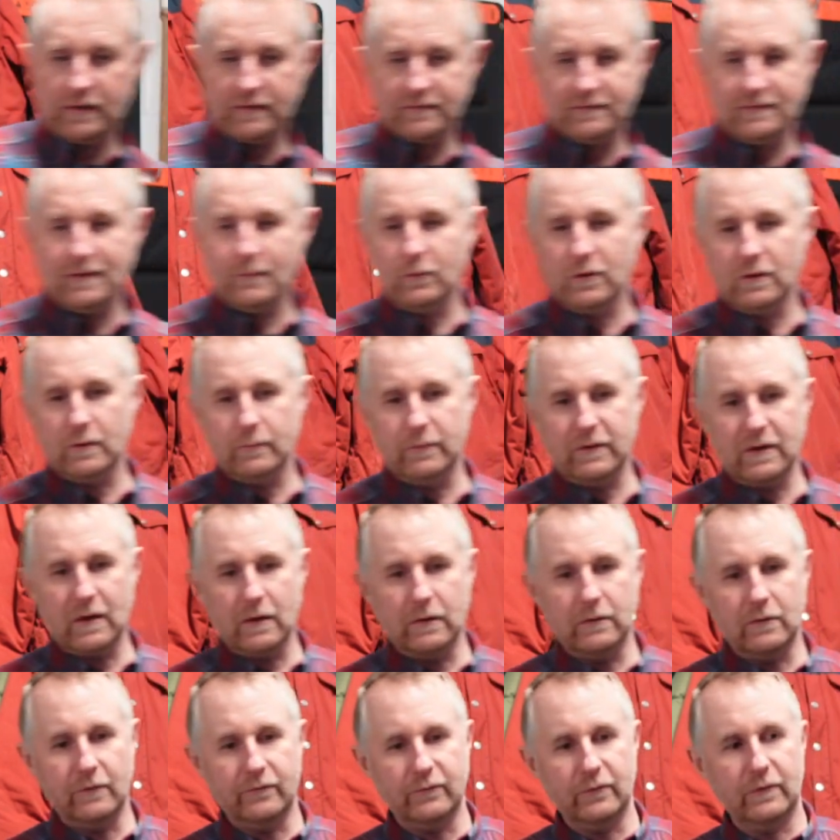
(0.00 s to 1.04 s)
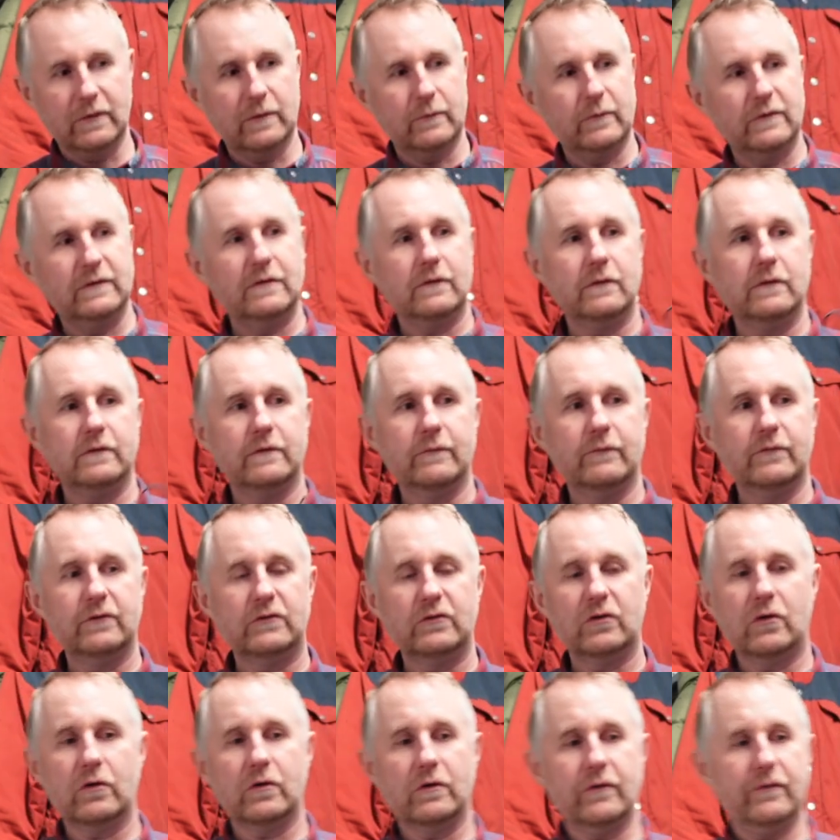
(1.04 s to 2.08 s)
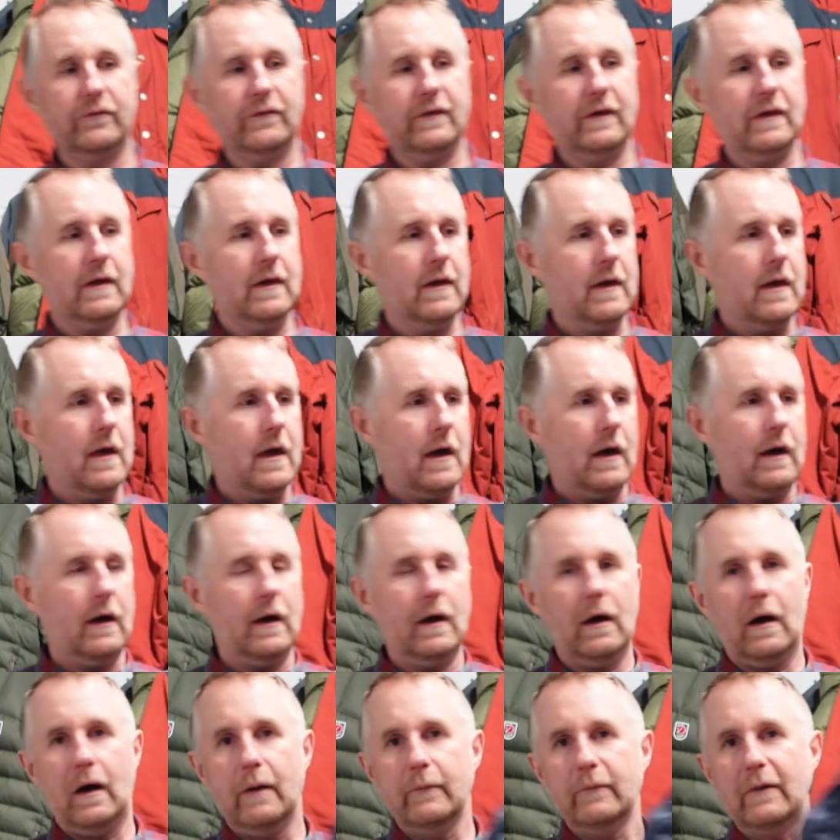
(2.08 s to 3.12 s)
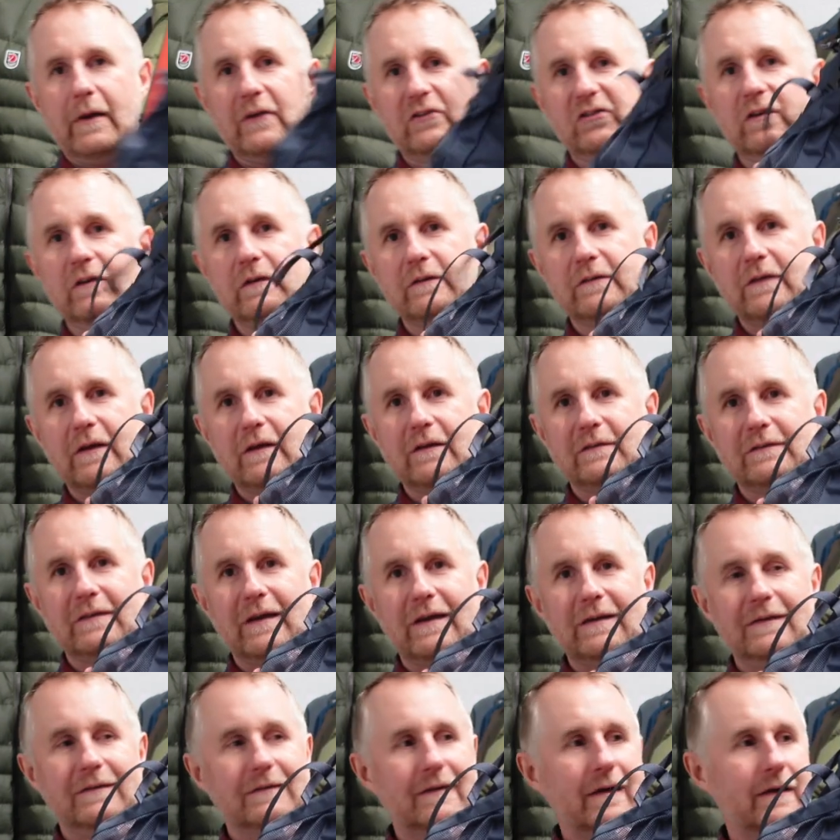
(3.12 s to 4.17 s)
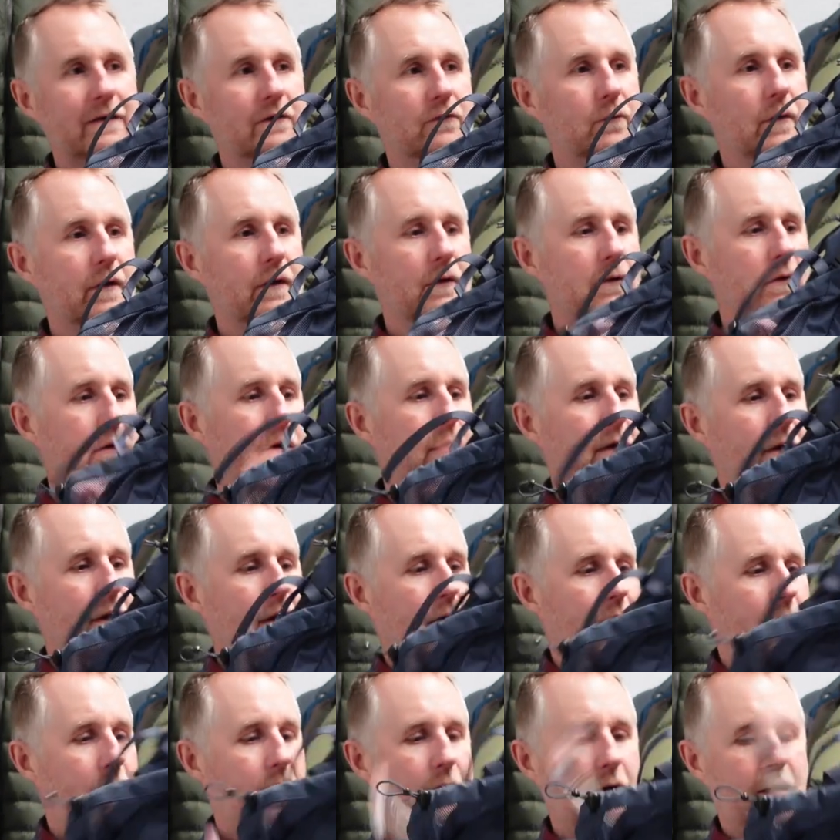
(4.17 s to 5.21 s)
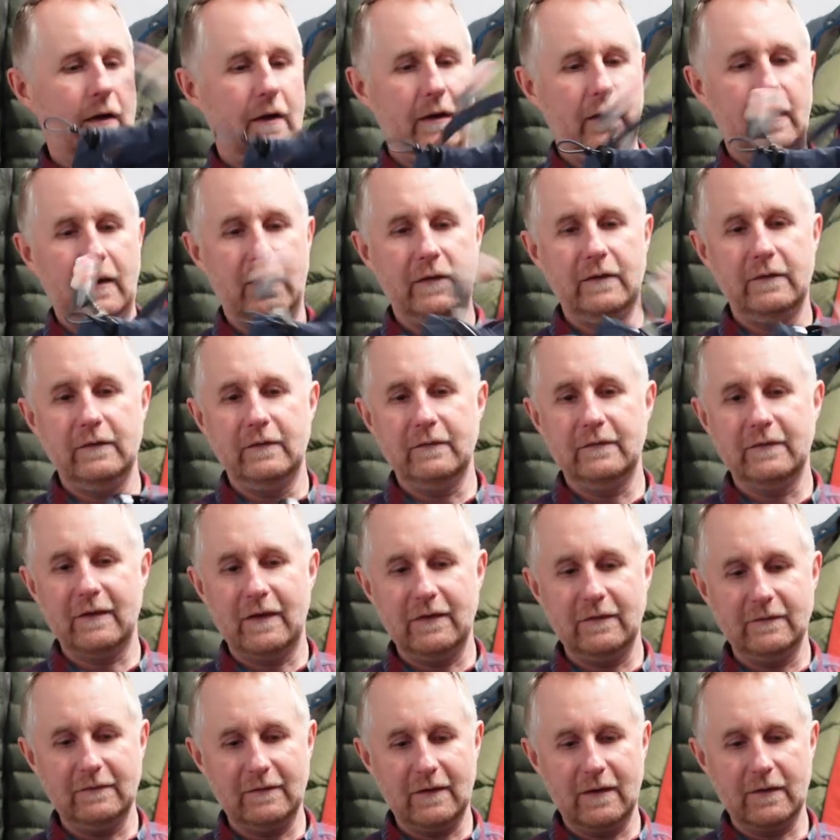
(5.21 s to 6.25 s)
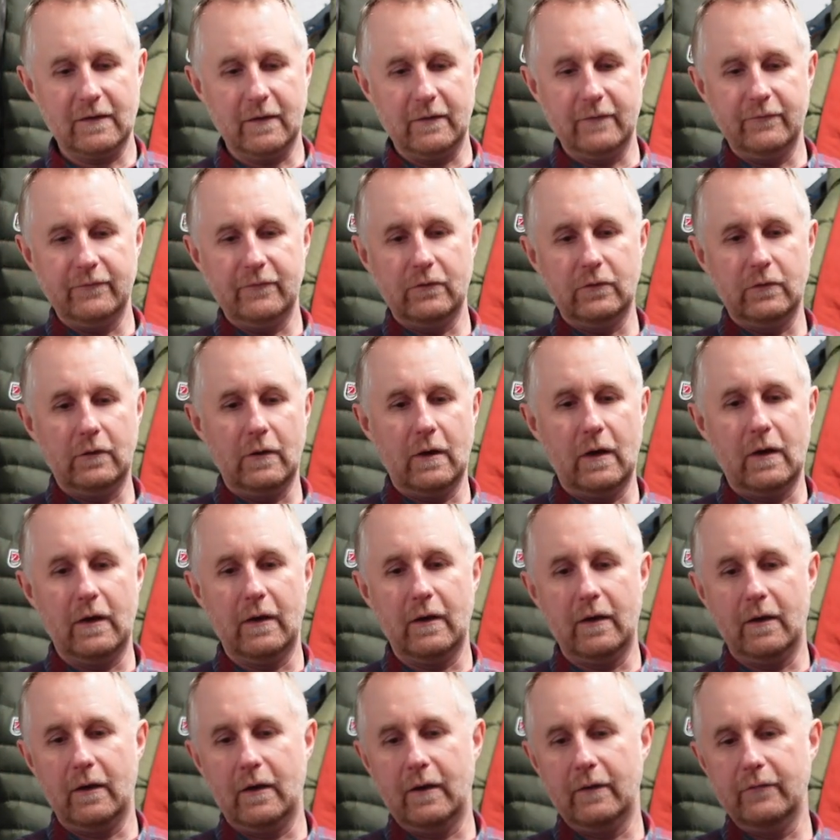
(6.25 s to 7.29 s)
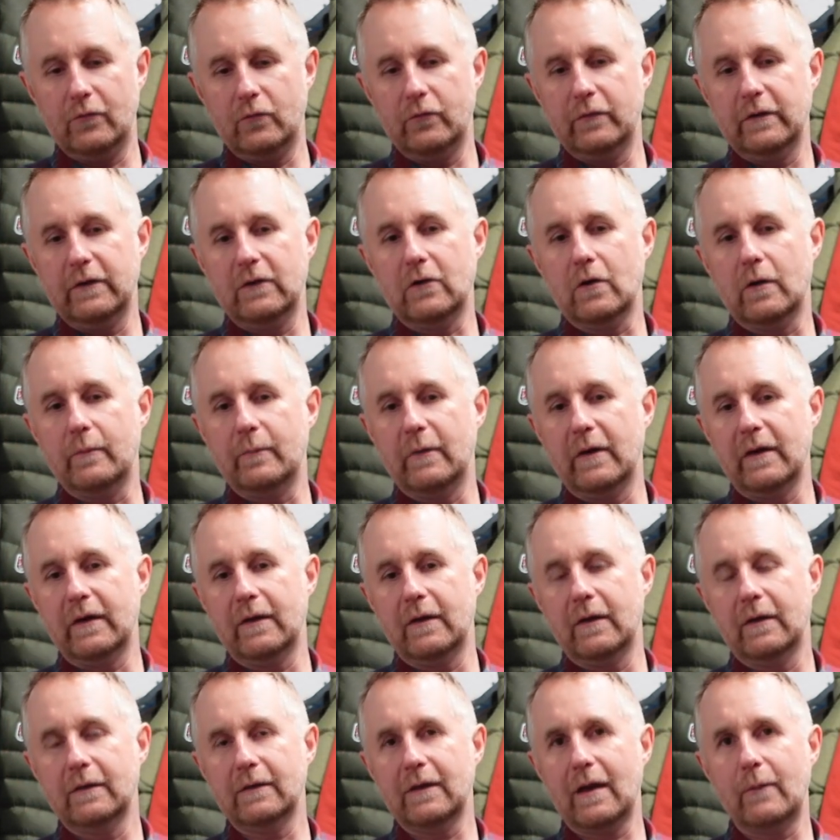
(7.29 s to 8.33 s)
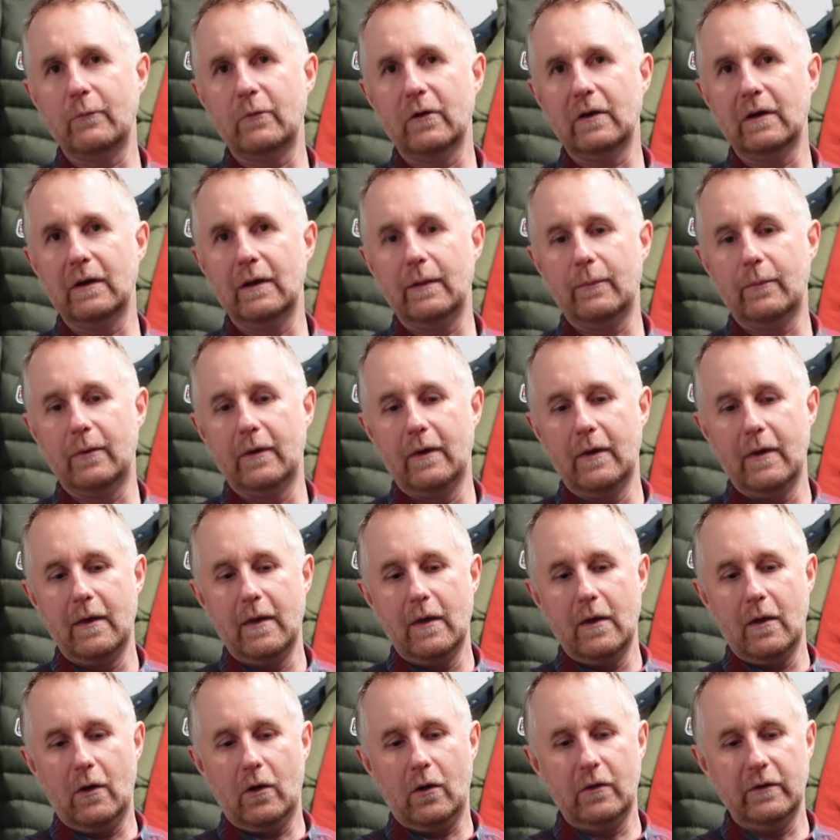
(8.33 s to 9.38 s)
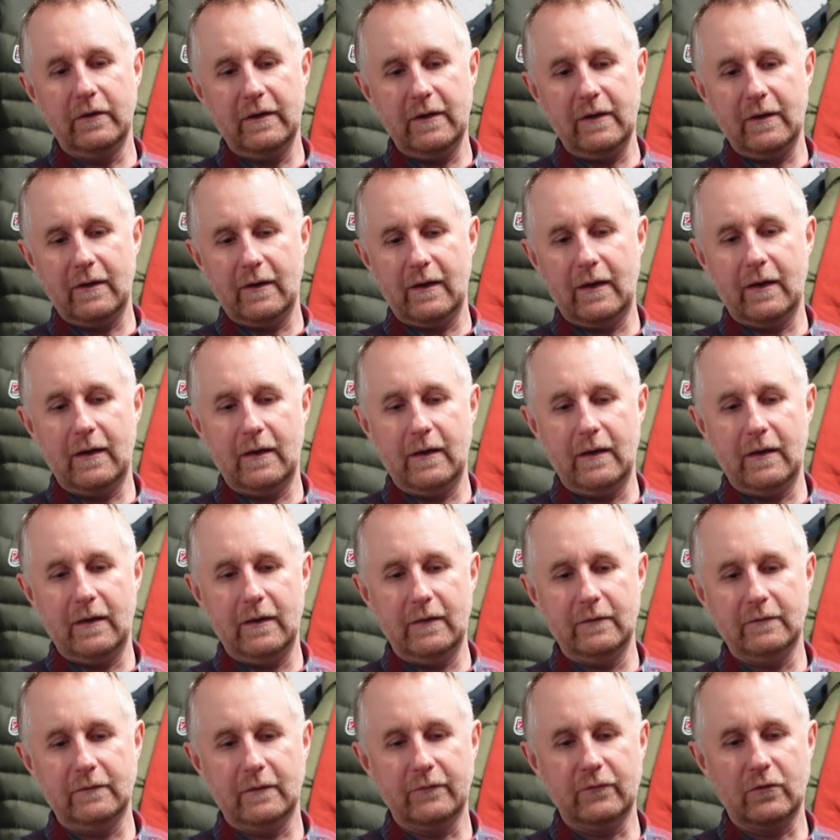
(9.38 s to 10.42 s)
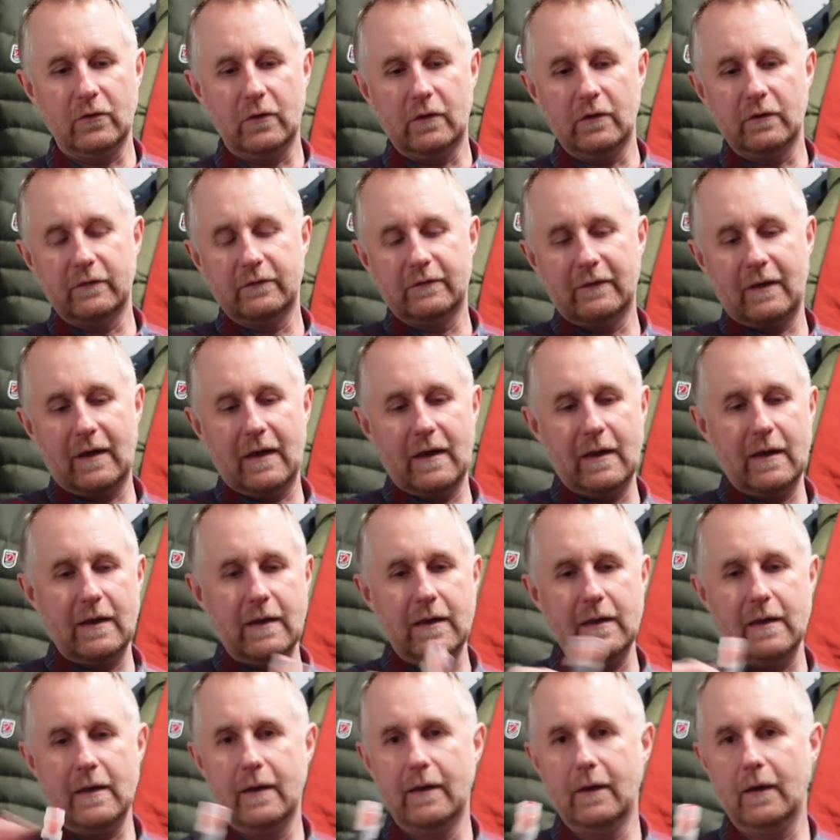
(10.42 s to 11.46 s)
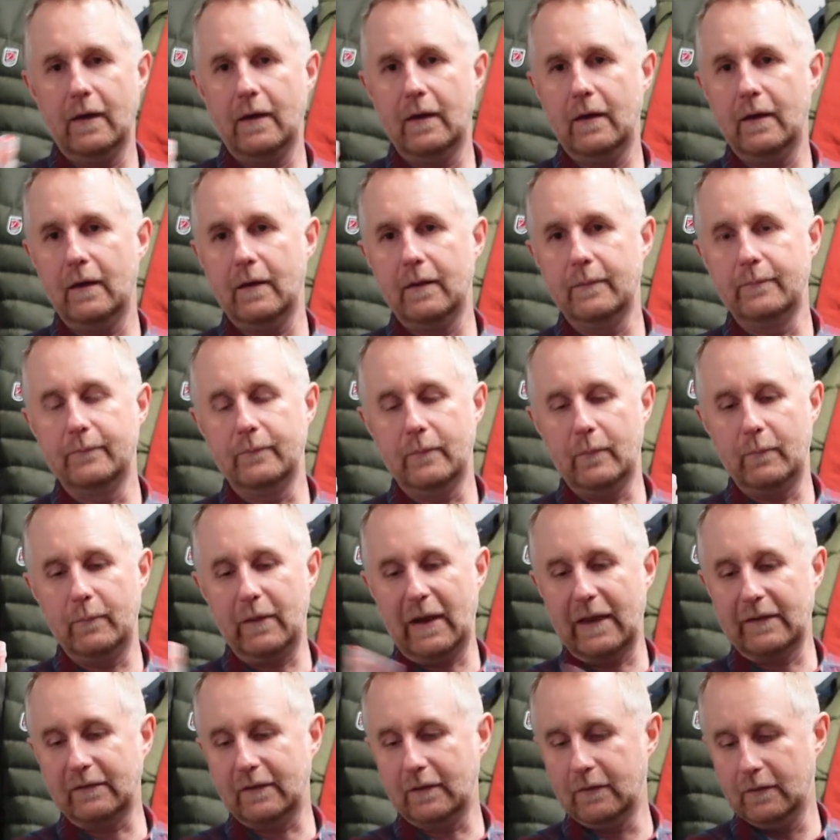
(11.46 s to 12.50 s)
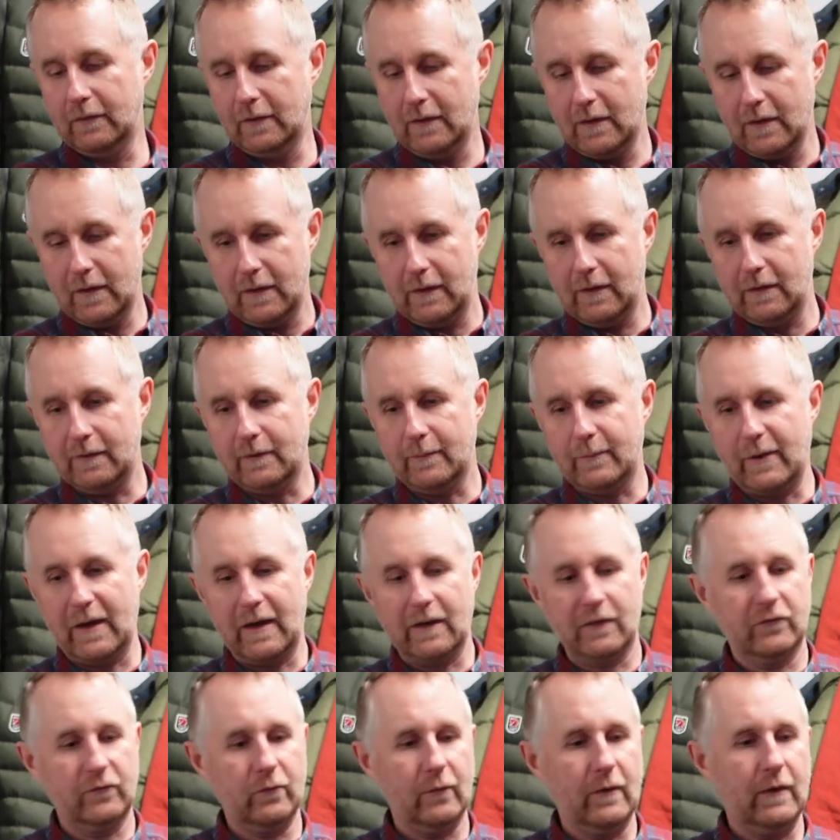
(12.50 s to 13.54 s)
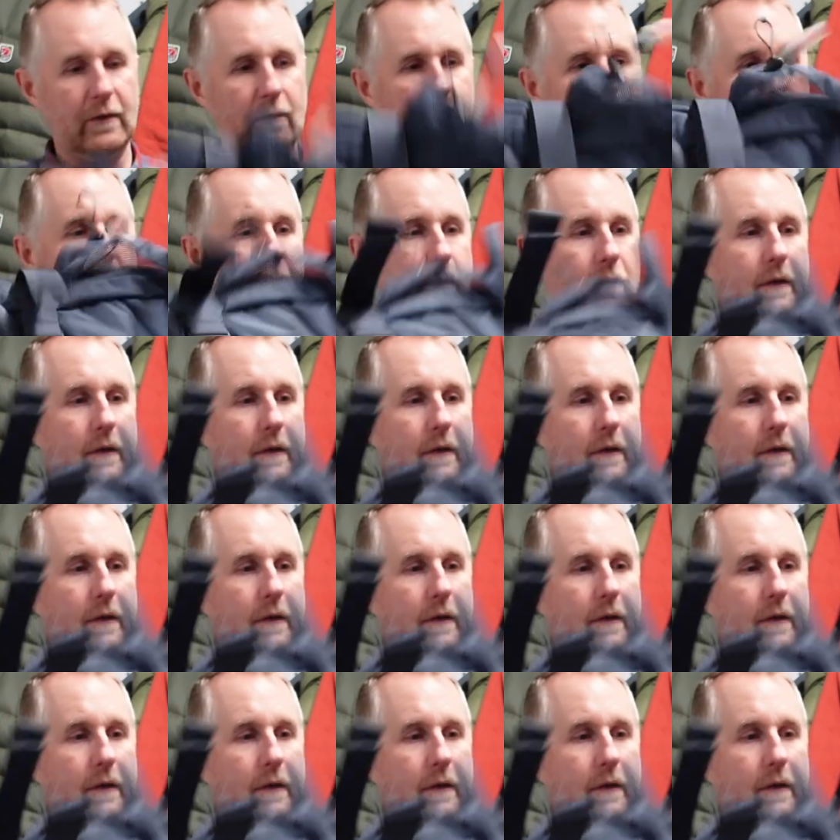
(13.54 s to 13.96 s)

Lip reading: I said, we're going to be going off, we're going to be doing some photography. I'm actually going to take a day sack as well. And in the day sack, I've already got my camera clip on it, and I've got a bladder in the bag as well.